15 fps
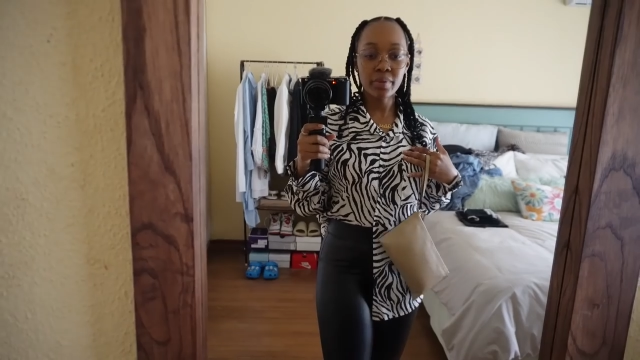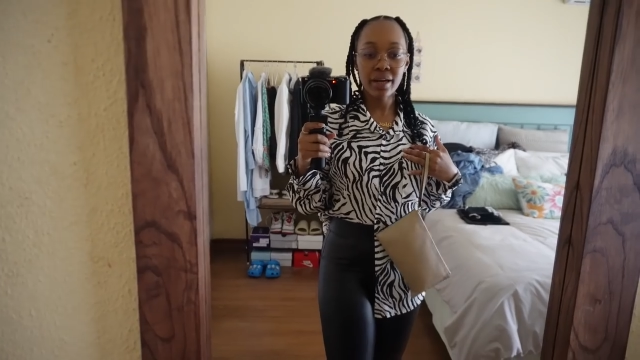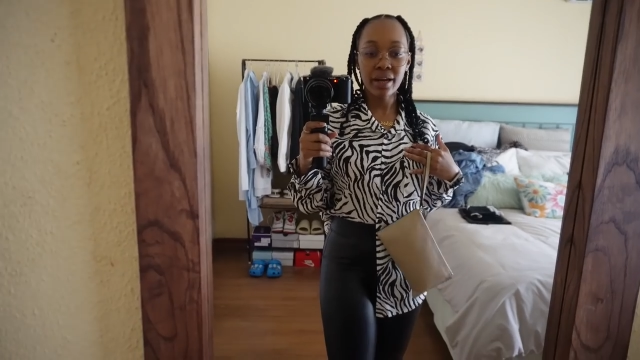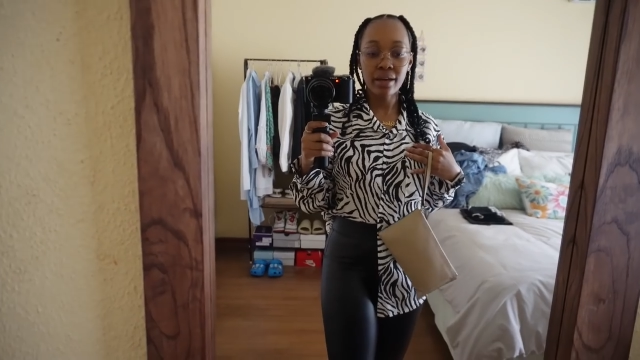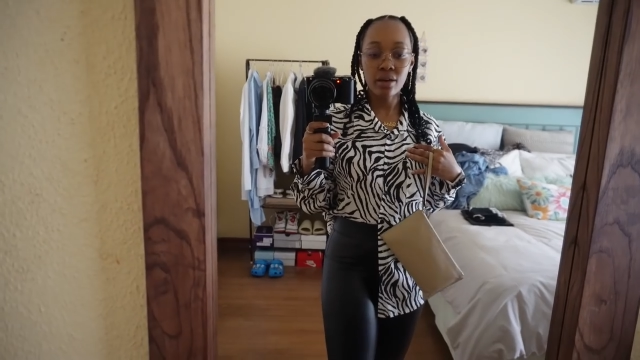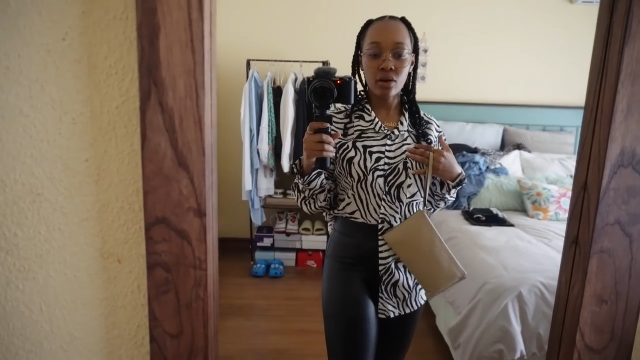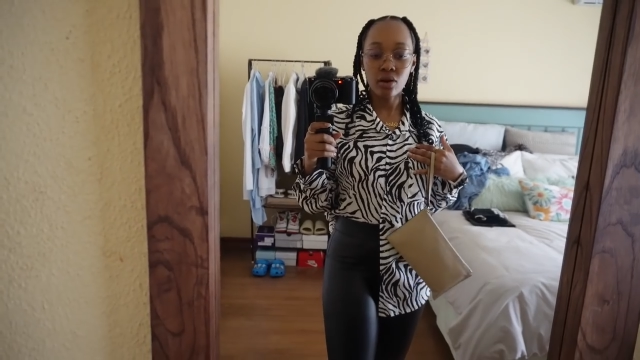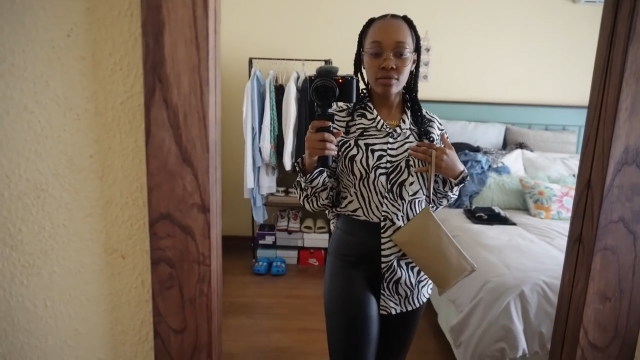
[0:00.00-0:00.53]
that
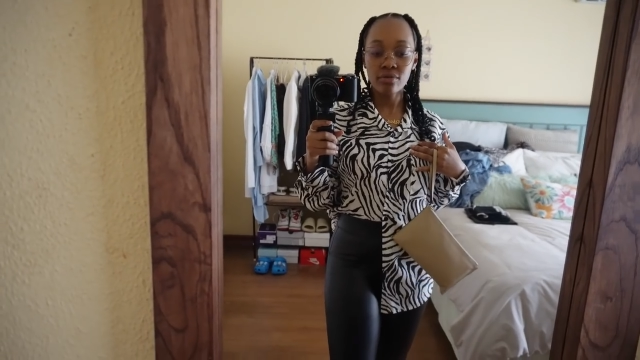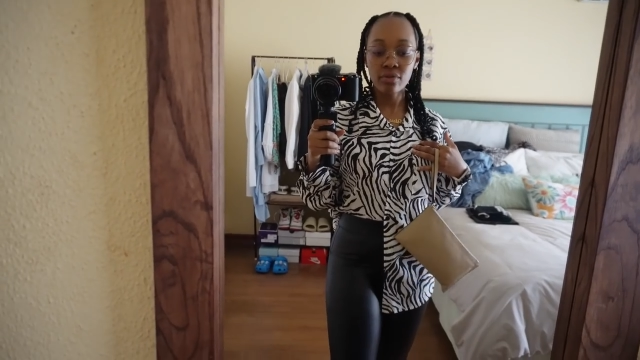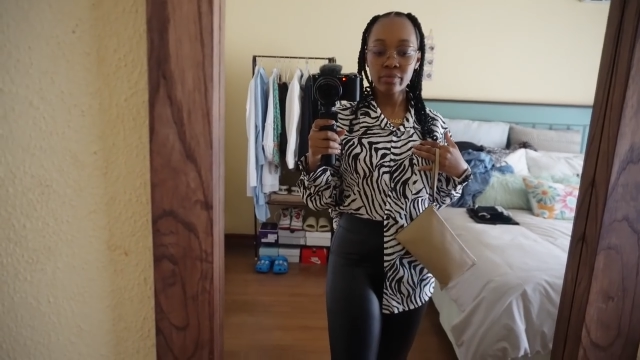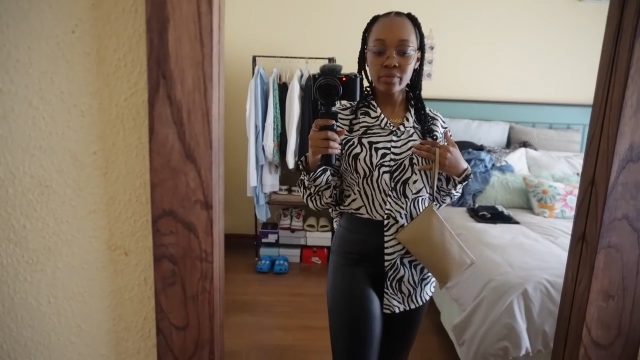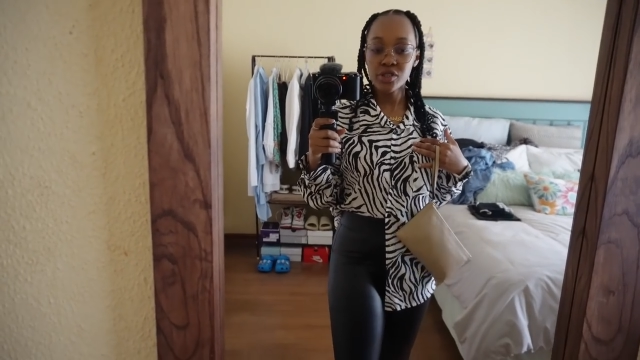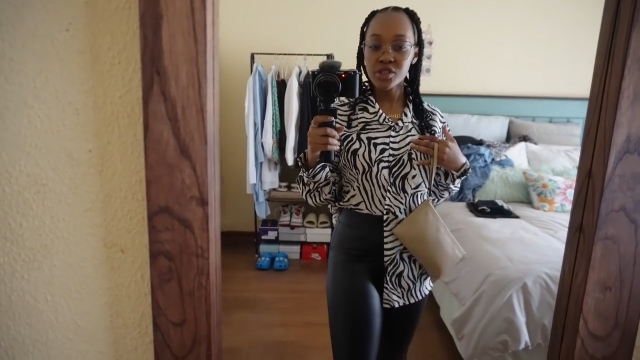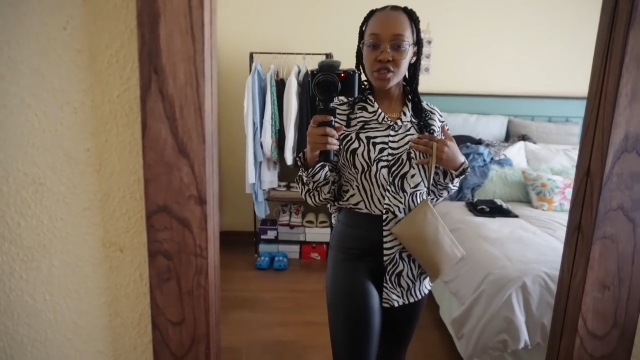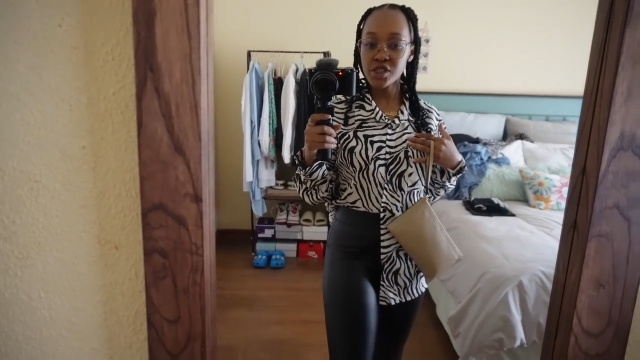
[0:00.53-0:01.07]
I got from
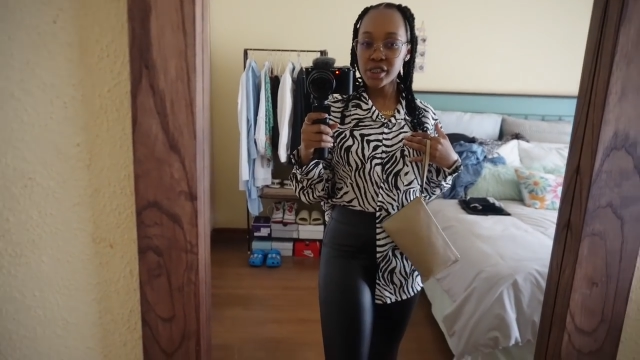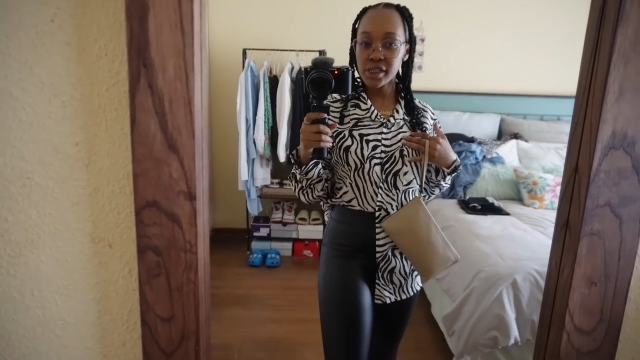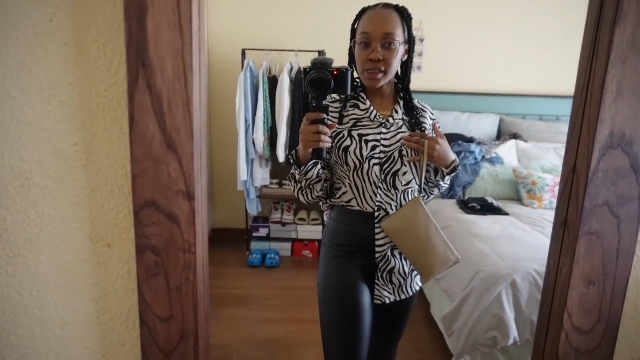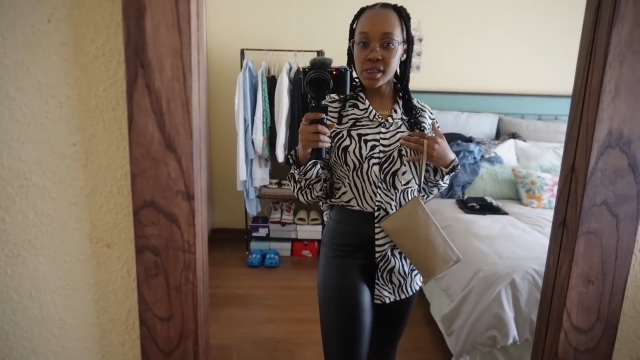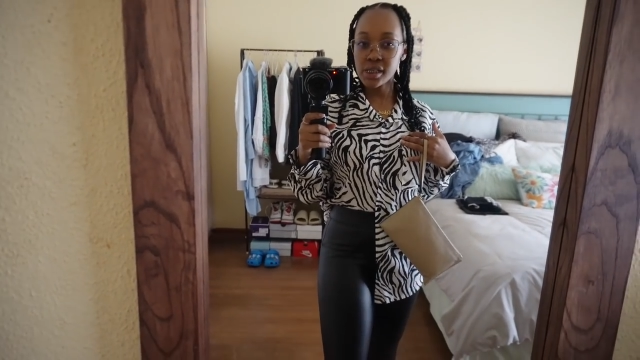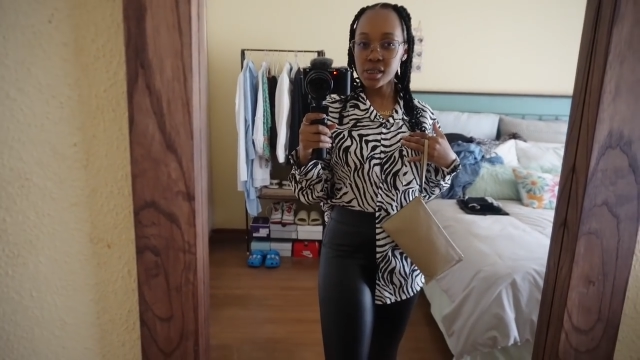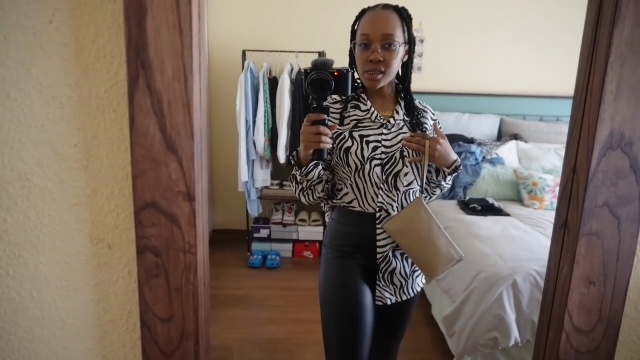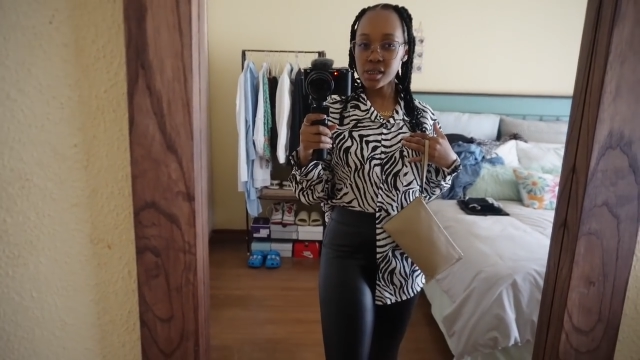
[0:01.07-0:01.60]

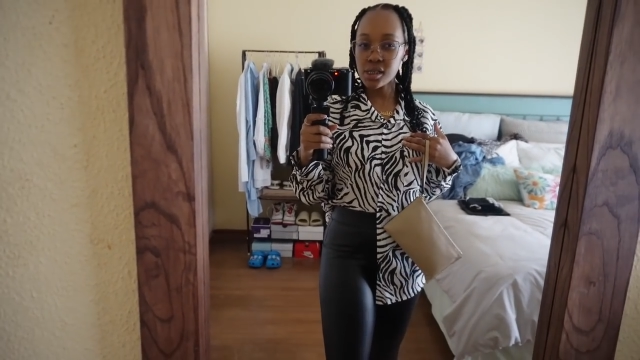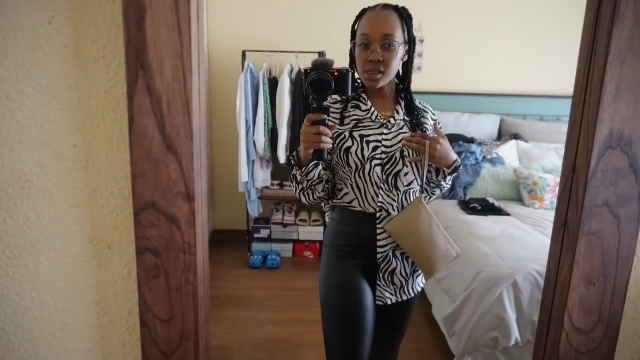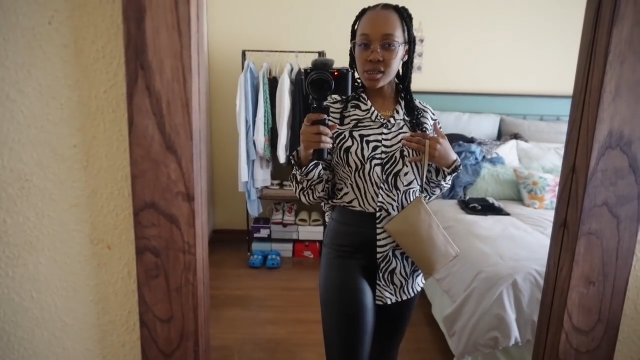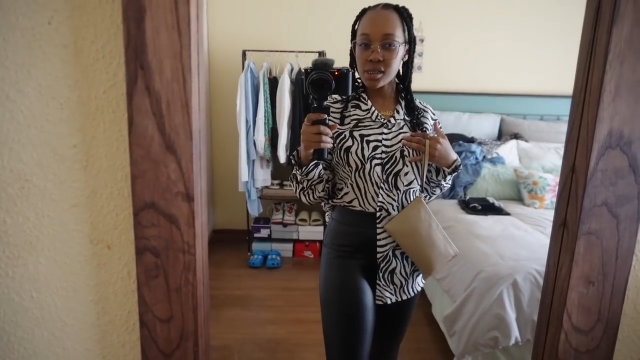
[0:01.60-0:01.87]
Shein